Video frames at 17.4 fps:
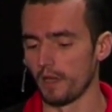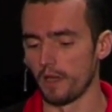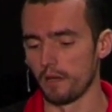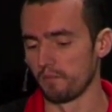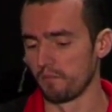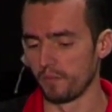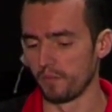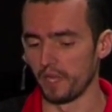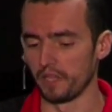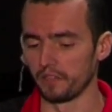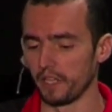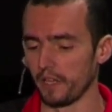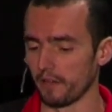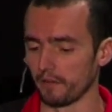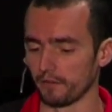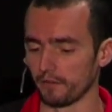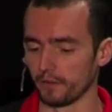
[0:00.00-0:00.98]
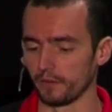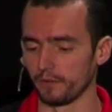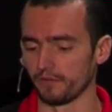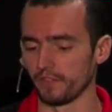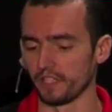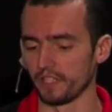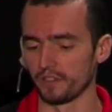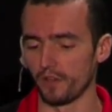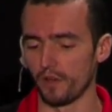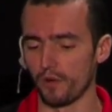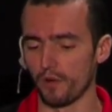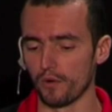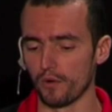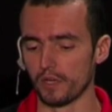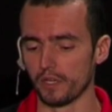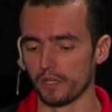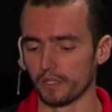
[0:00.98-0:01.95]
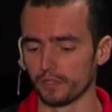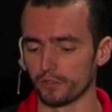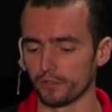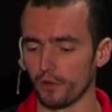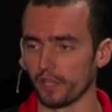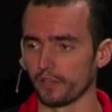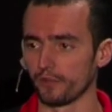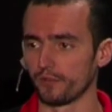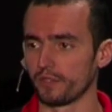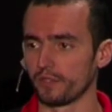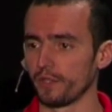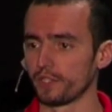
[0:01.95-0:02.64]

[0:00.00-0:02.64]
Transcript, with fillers: Uh, and yeah, there's no uh, socket